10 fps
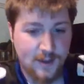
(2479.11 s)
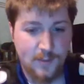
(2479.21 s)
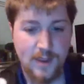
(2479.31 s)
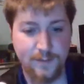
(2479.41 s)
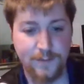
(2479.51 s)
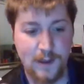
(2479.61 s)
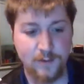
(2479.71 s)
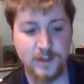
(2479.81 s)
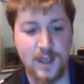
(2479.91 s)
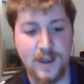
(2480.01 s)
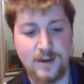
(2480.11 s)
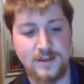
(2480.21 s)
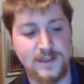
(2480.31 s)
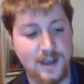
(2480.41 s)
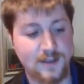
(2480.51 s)
being favored to end
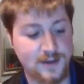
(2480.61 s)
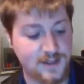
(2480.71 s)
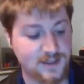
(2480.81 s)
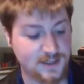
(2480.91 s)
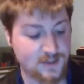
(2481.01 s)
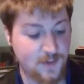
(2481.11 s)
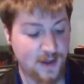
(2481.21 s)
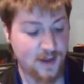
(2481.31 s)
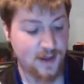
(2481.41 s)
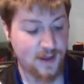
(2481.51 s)
inside the distance by